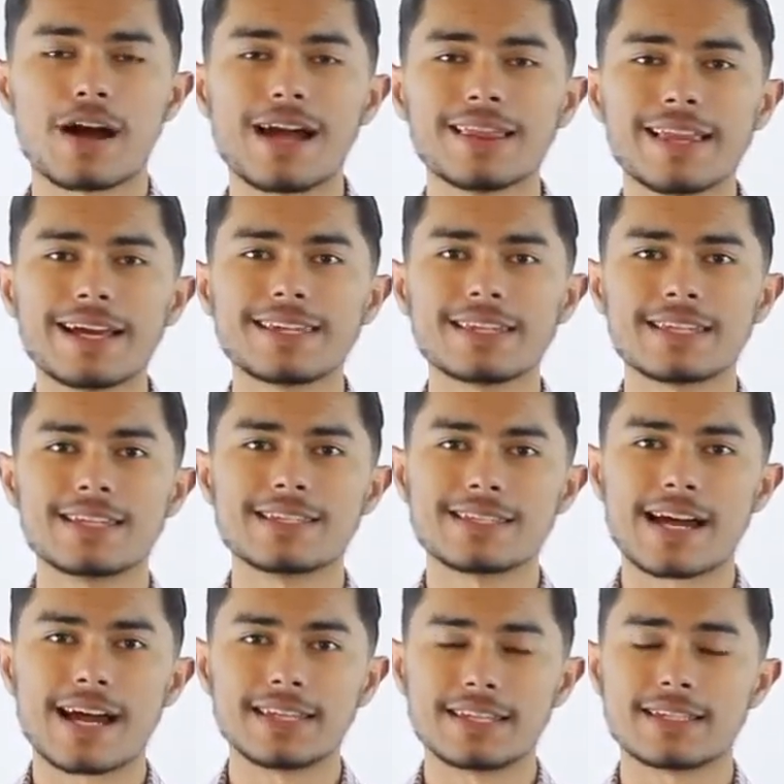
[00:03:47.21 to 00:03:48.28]
I like the
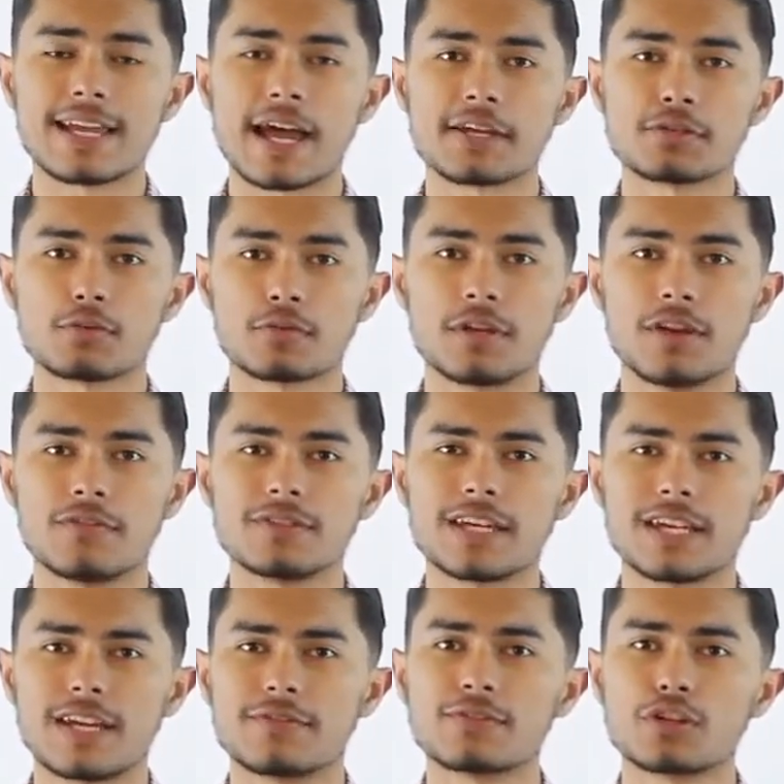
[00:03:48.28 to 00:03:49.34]
design the tassel gives.
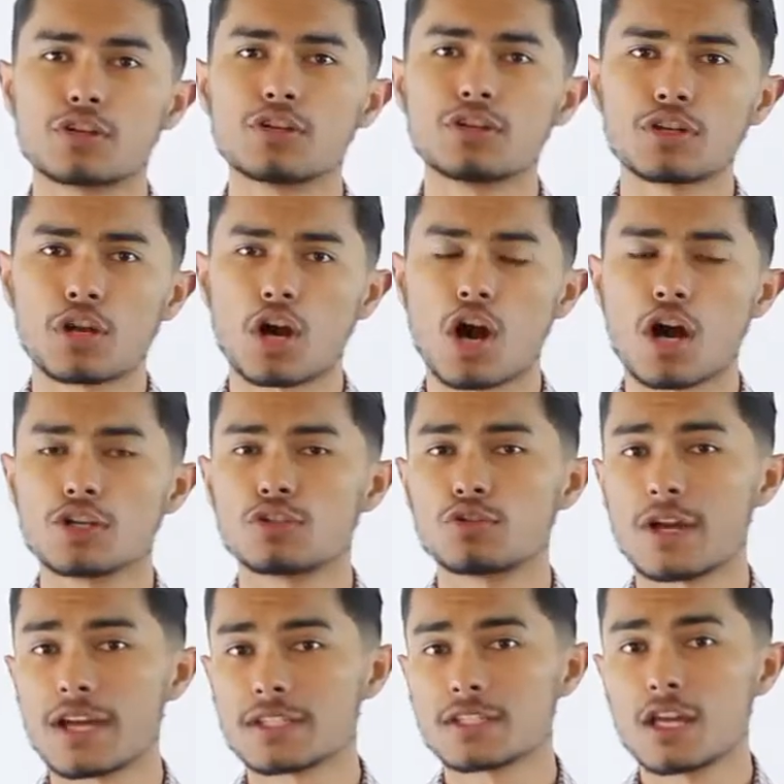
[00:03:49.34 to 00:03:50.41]
It gives a good
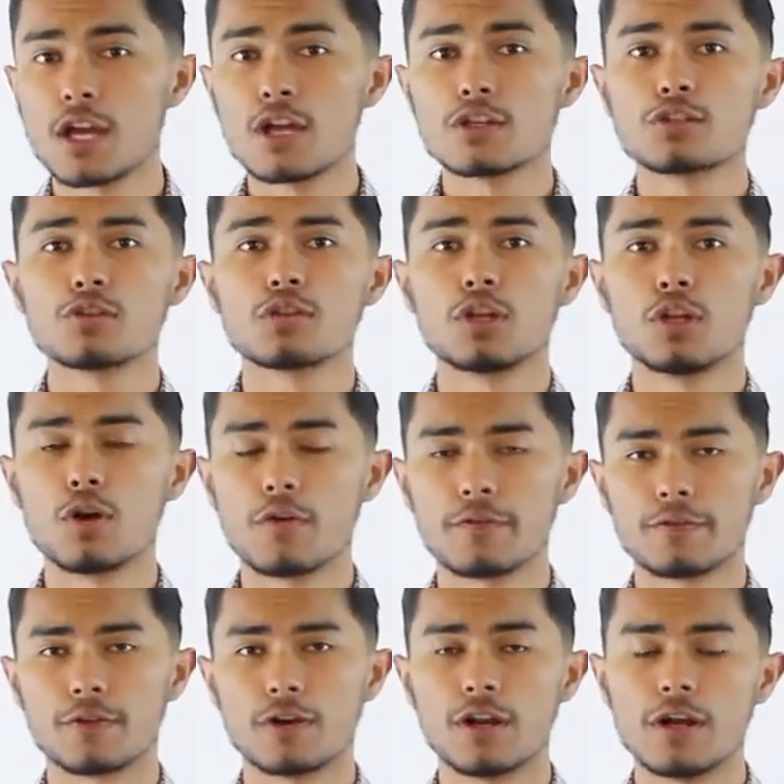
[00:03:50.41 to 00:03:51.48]
contrast to the
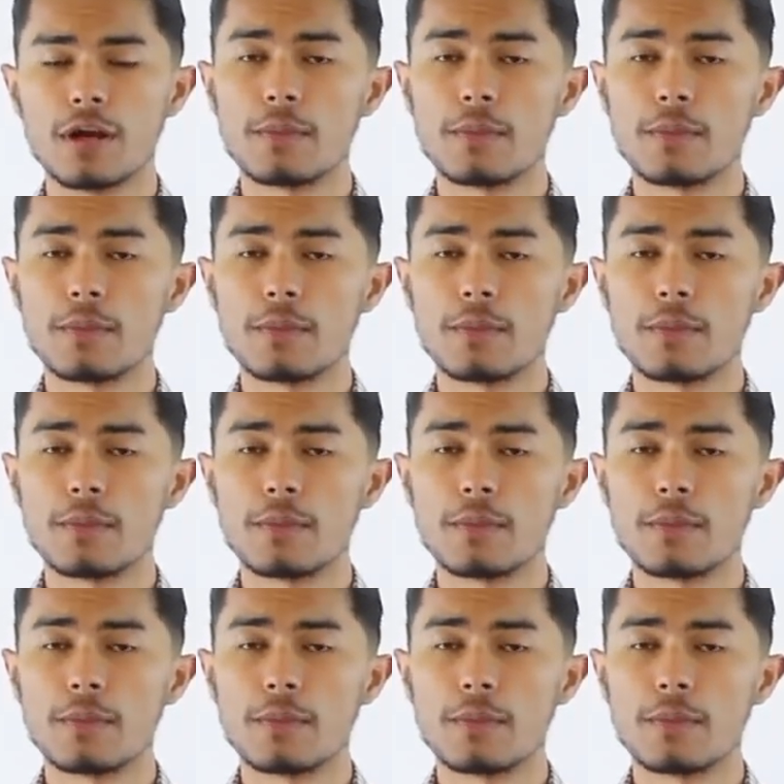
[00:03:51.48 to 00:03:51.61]
loafer.